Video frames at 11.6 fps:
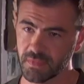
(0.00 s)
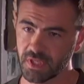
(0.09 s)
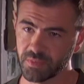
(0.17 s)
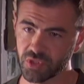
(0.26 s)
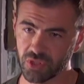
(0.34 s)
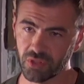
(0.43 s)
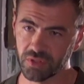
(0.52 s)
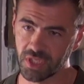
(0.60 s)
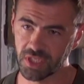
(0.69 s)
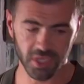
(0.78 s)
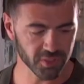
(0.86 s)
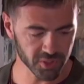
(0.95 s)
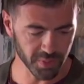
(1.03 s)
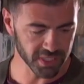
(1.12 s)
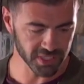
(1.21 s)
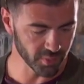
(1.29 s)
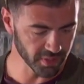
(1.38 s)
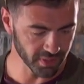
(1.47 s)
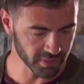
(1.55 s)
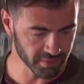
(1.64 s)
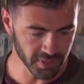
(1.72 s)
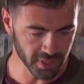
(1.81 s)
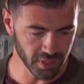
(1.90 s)
Yeah, I'm sure DJ will smash it with a
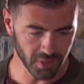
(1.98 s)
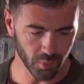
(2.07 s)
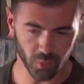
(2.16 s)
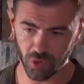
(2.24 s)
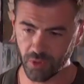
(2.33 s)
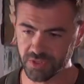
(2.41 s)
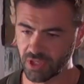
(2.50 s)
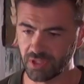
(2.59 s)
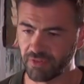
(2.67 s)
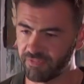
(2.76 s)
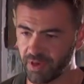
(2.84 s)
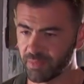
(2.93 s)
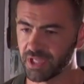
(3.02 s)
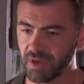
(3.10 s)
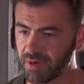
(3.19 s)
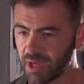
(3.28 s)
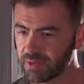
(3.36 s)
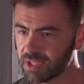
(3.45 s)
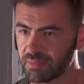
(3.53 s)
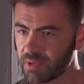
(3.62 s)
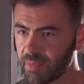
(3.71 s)
warm, solid family around him.